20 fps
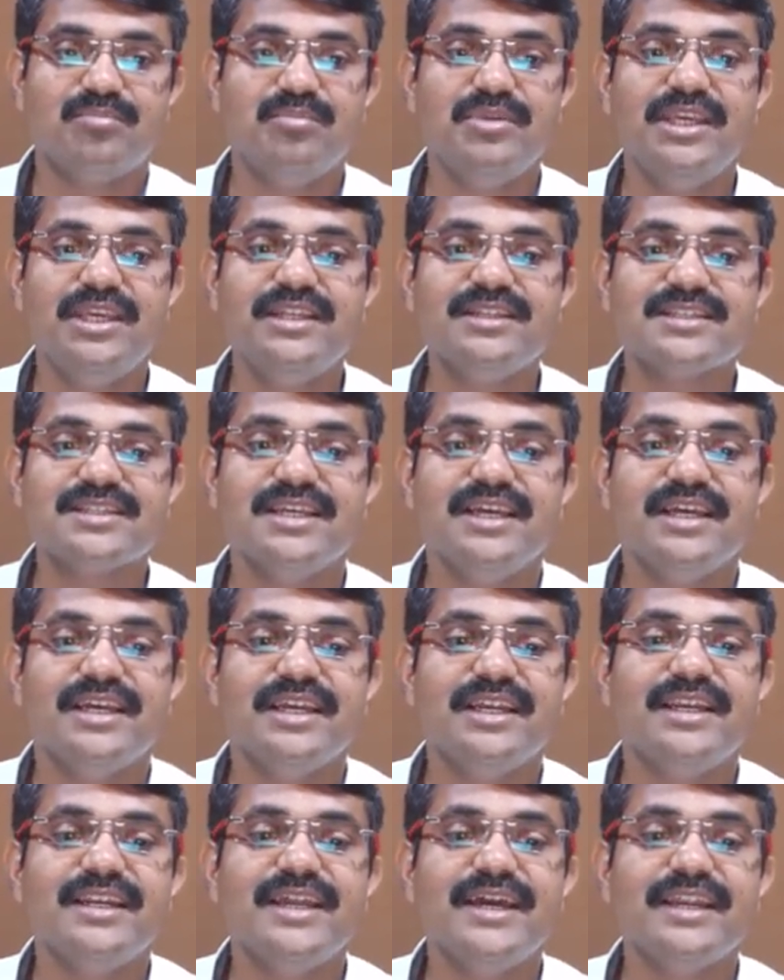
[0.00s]
That
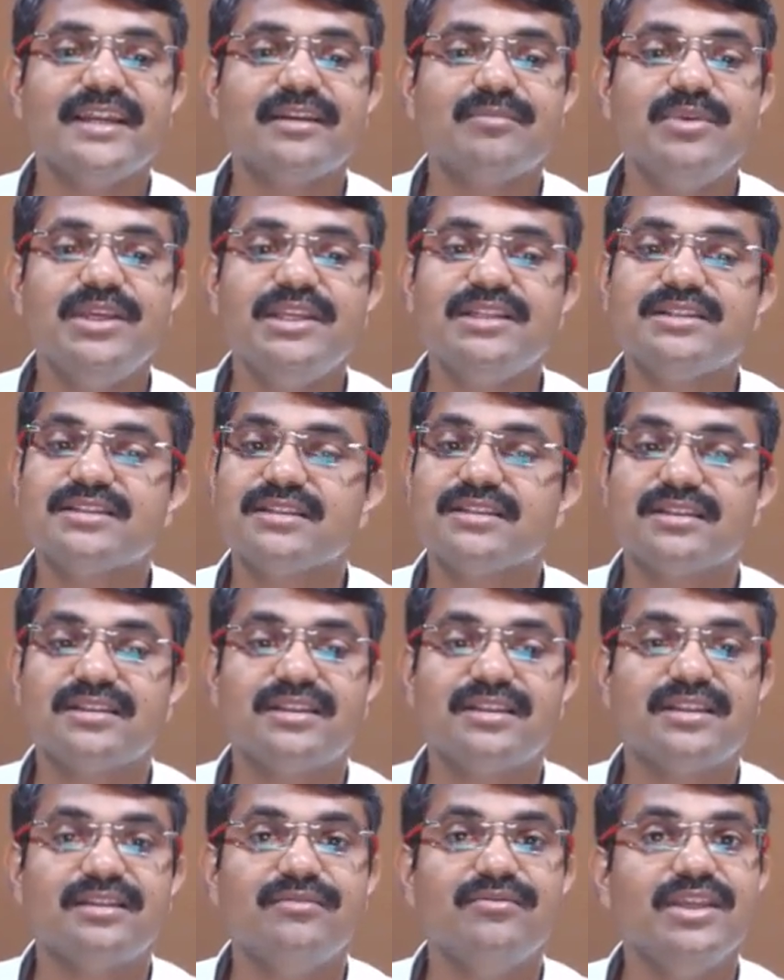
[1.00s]
means indirect
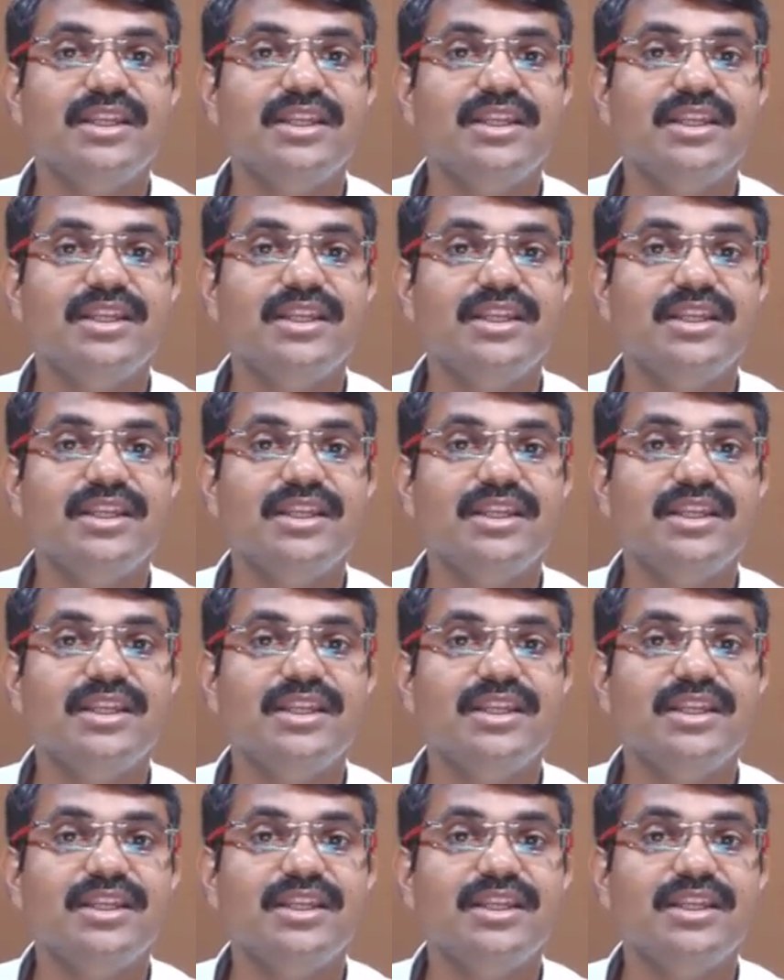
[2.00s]
means